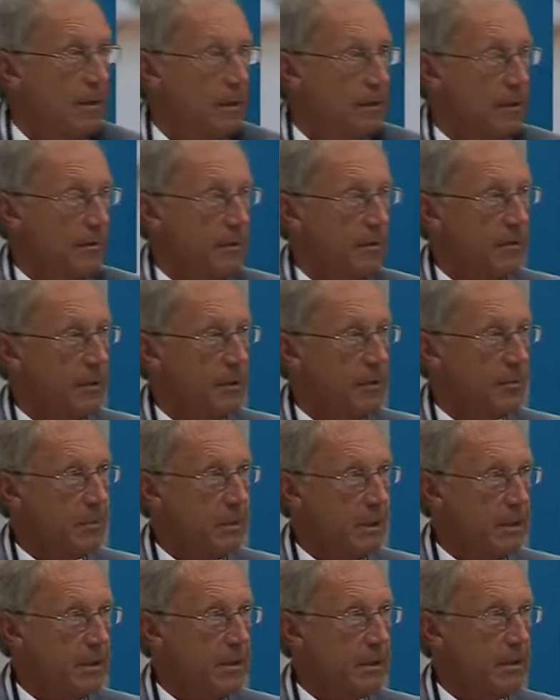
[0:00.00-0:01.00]
Some of these
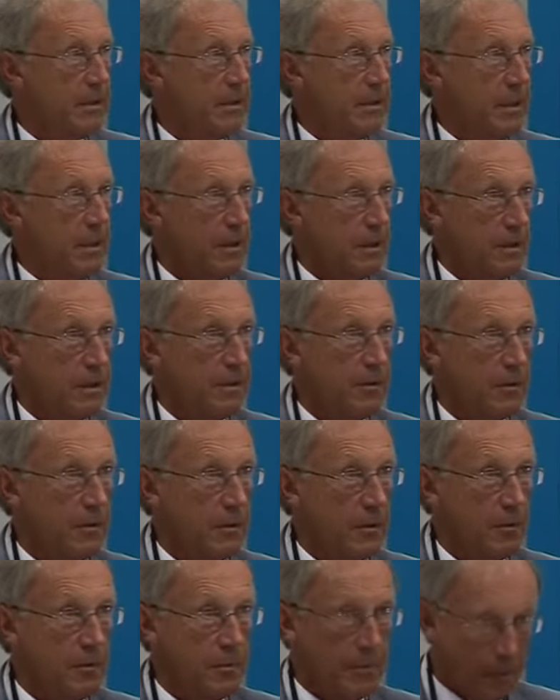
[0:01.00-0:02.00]
patients are
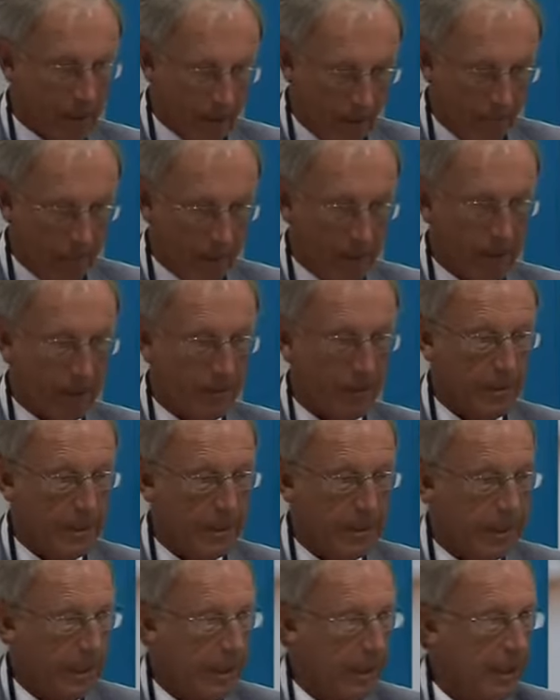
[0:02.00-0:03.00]
disturbed by
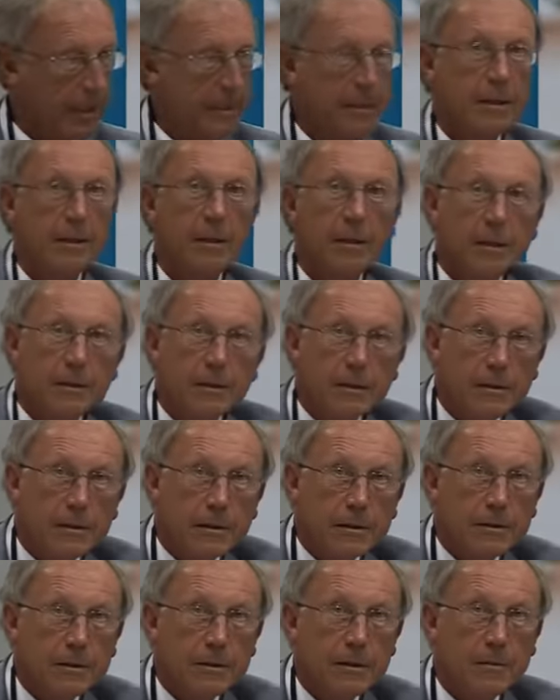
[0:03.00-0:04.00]
the light.
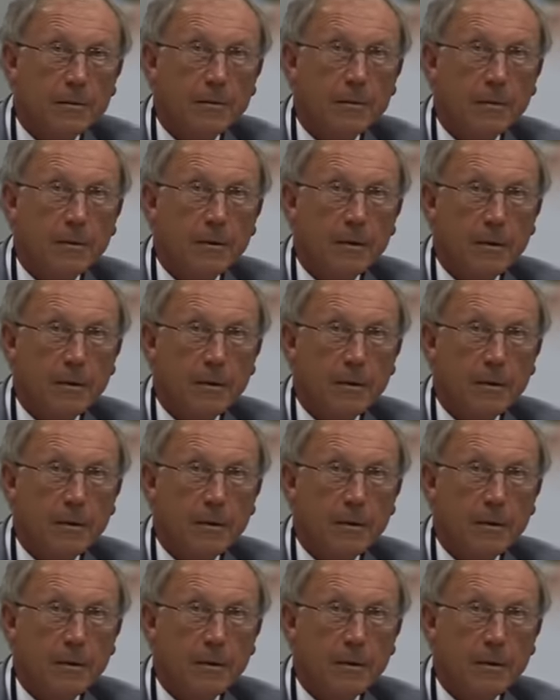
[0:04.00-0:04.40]
Some